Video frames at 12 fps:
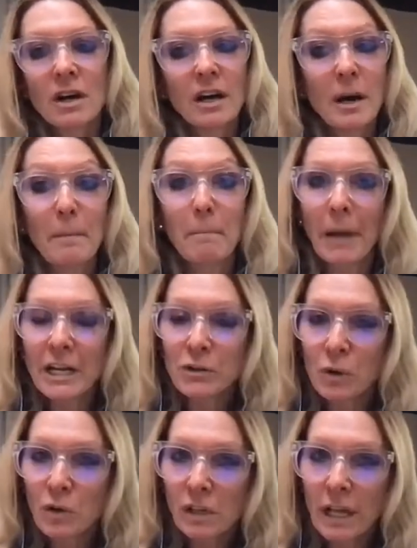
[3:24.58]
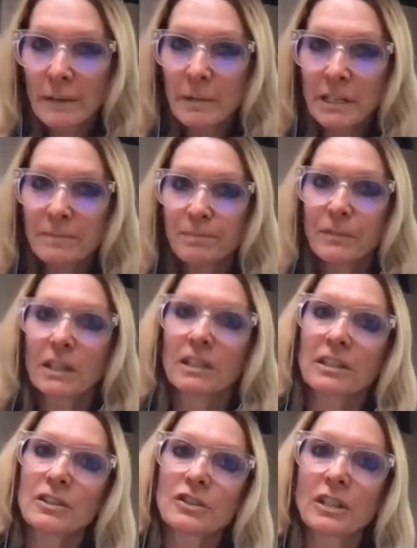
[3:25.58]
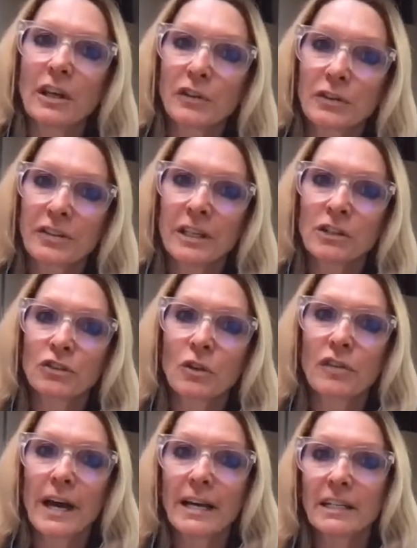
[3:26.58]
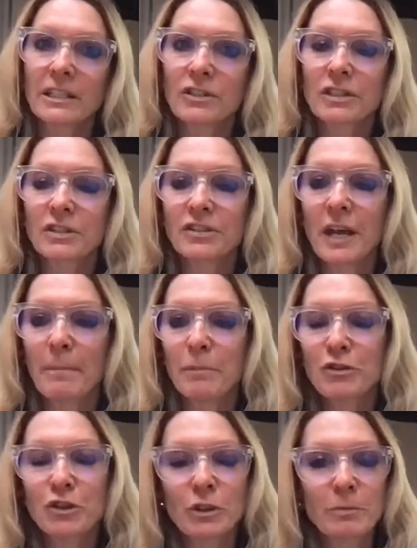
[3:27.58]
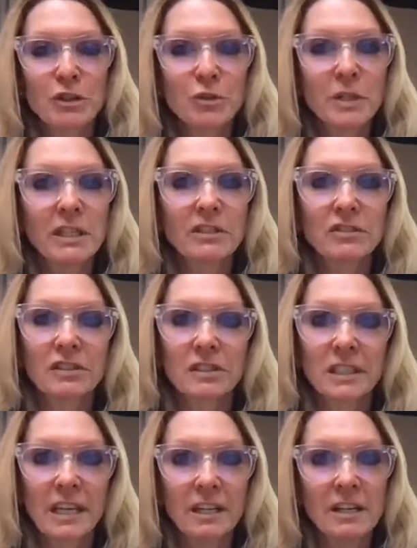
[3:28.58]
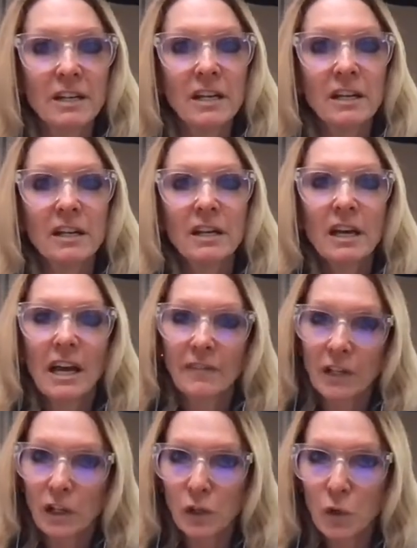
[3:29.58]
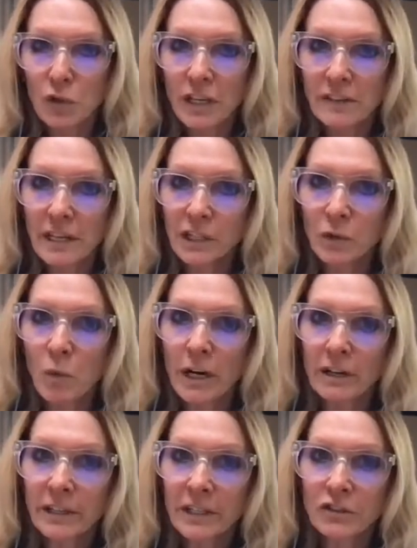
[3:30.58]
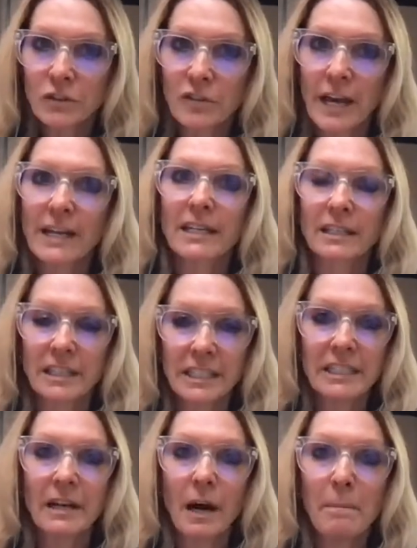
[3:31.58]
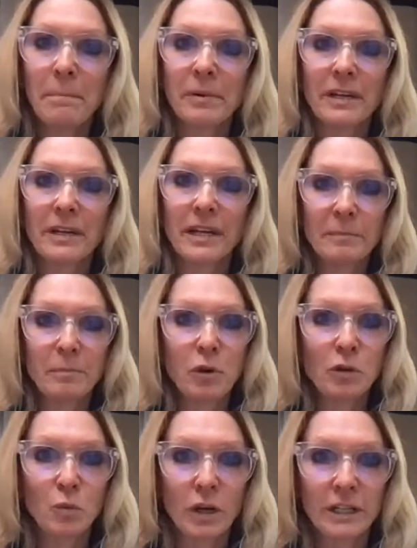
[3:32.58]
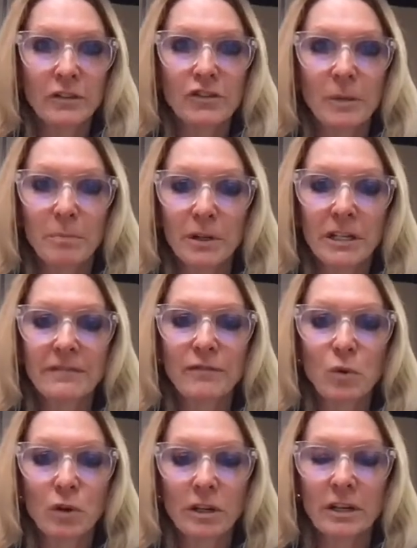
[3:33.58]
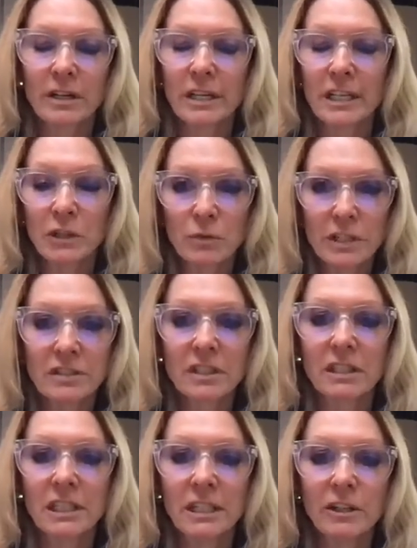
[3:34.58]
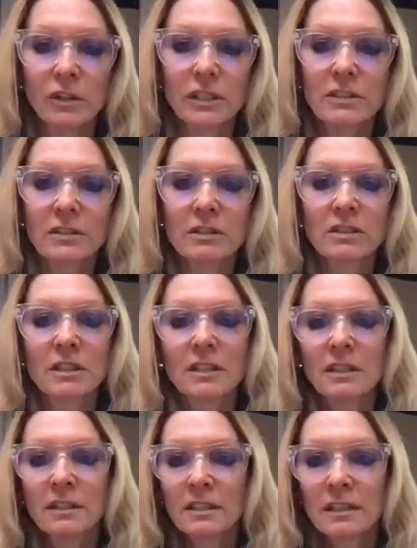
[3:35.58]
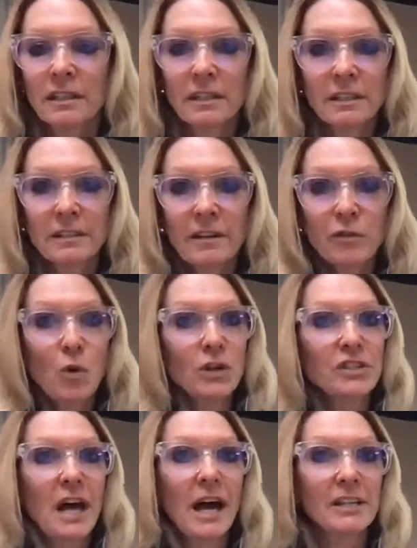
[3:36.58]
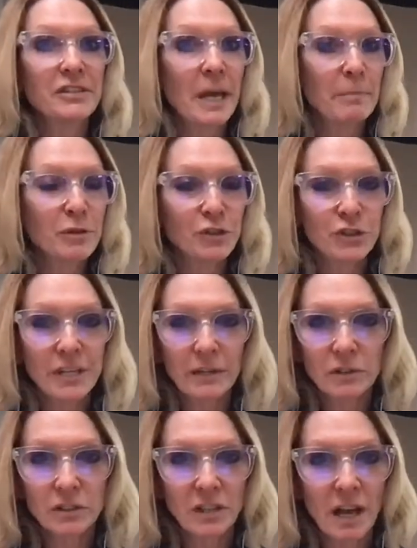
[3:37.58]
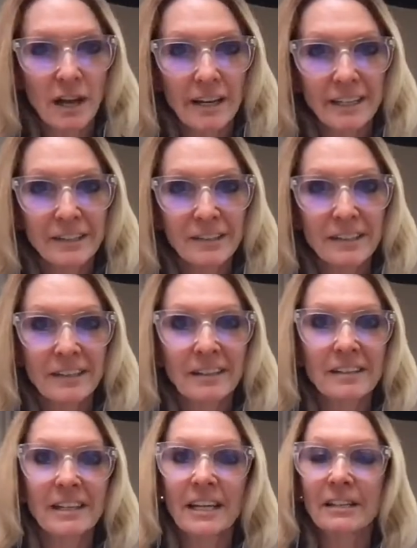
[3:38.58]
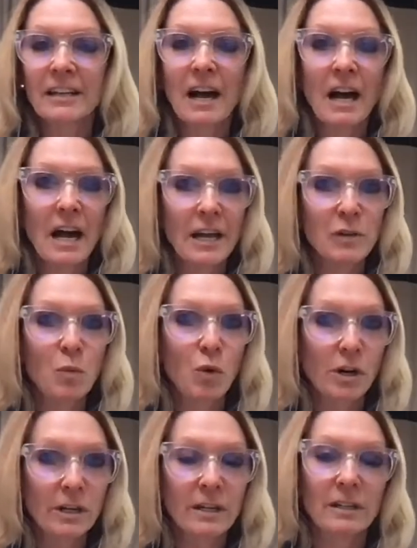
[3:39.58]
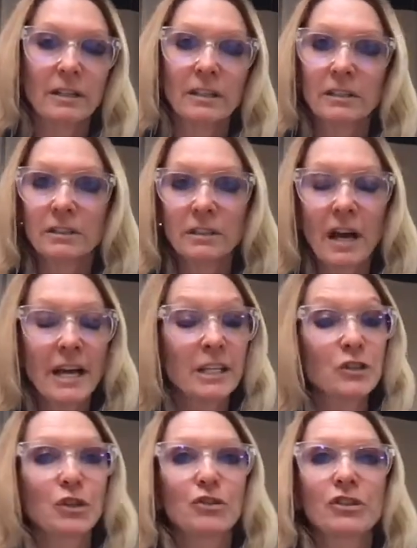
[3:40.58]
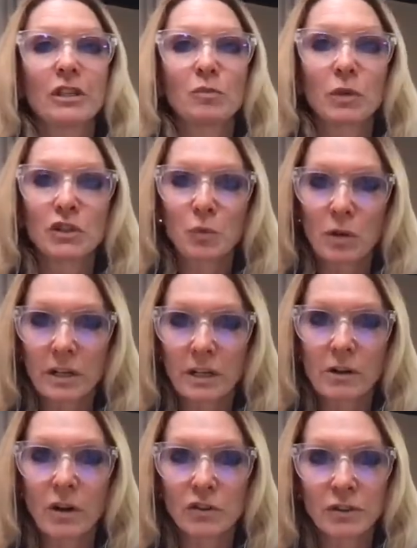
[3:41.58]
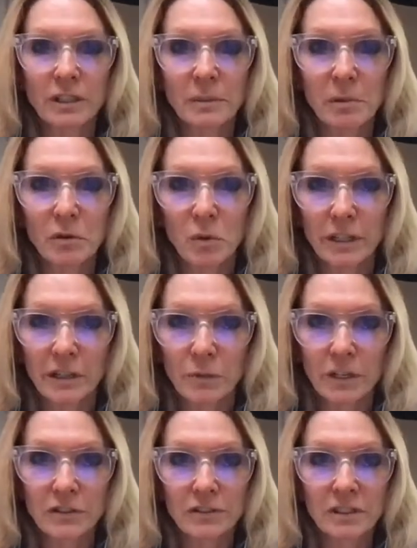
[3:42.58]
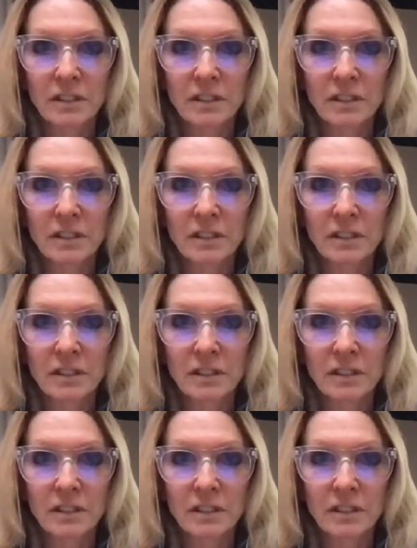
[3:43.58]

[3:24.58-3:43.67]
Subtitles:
Microclimate is another thing. So that is the temperature between the skin and the clothing that you're wearing. So that can heat up and put one at jeopardy for heat risk and heat illness. Of course, high temperatures outside and high exertion in one's work are also going to put one at risk.